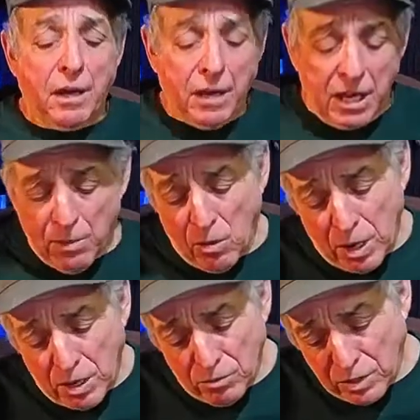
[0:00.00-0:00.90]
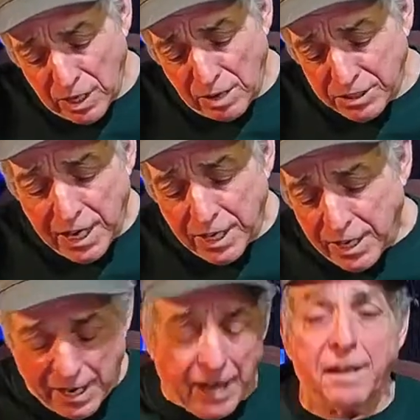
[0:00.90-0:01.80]
Anyway, what I, what I was
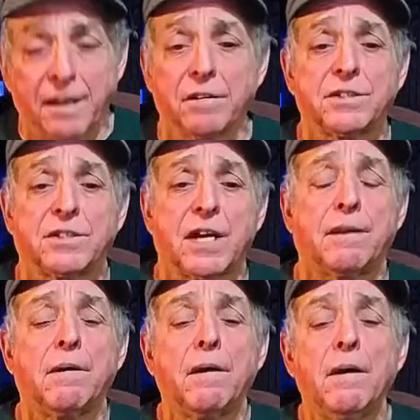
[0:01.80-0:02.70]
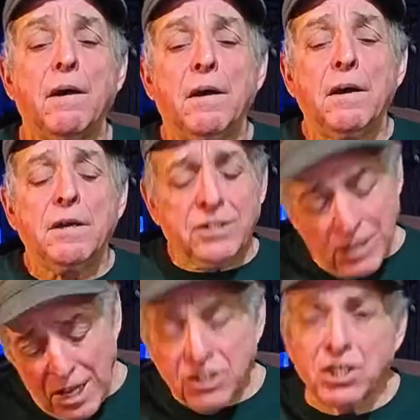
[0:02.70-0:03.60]
getting at here is that
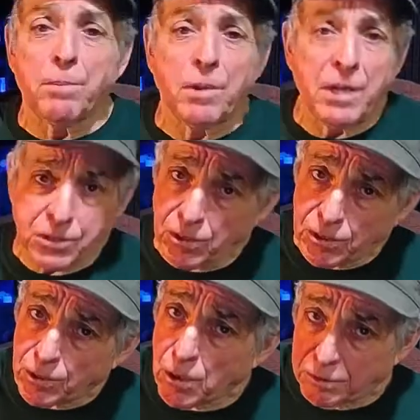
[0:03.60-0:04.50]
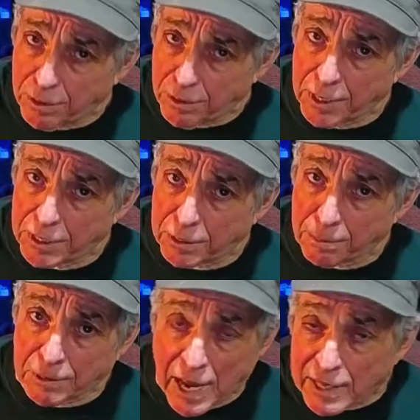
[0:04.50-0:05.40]
since the police are under no duty to
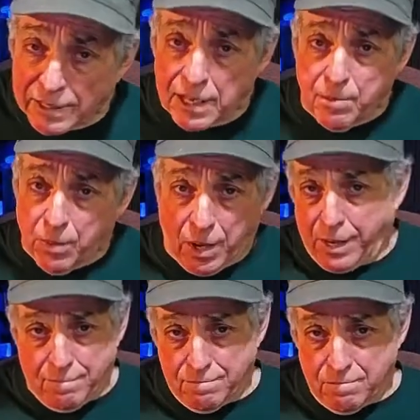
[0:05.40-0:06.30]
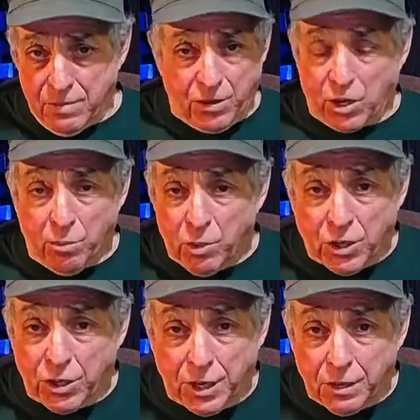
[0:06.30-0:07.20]
protect anybody in the
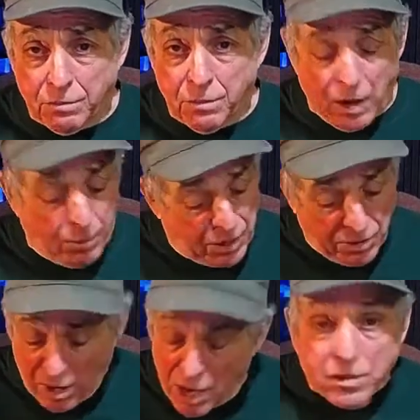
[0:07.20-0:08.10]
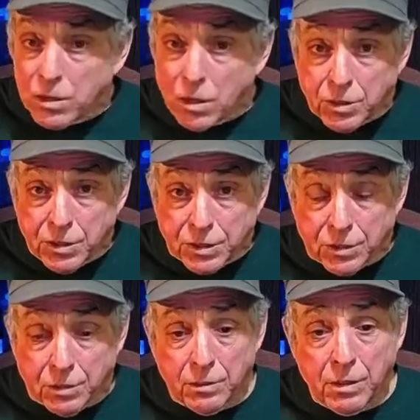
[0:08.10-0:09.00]
community, I mean, they're under no duty
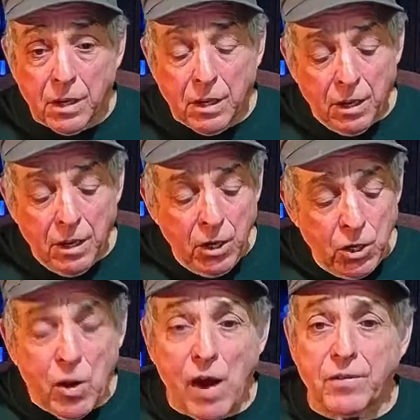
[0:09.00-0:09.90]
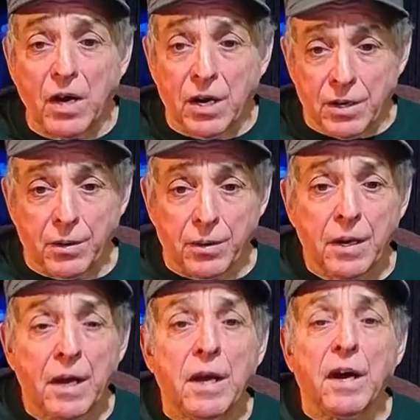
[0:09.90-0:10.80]
to, you have to under
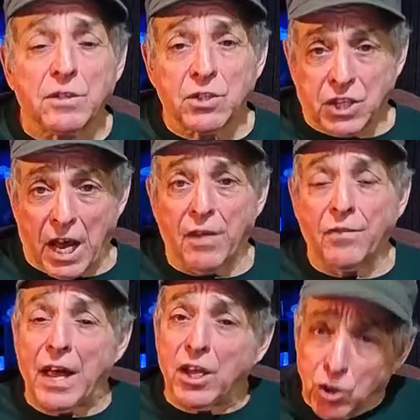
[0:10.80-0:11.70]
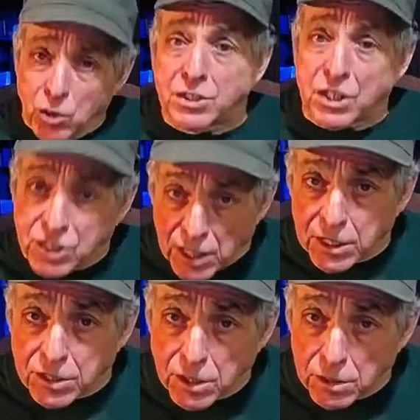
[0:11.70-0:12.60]
understand that you as a
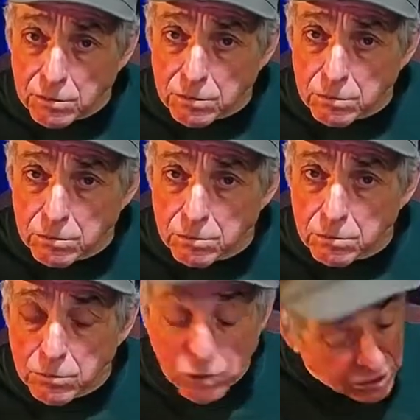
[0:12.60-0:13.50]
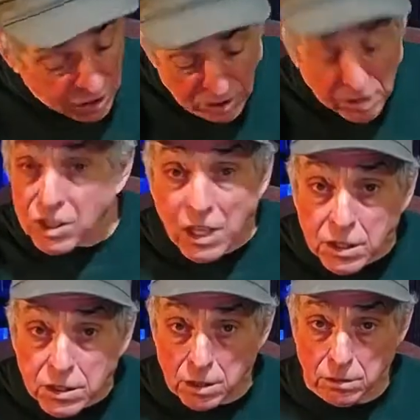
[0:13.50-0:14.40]
citizen, just as a
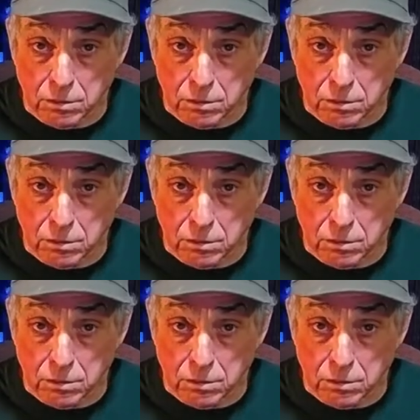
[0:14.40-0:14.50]
citizen,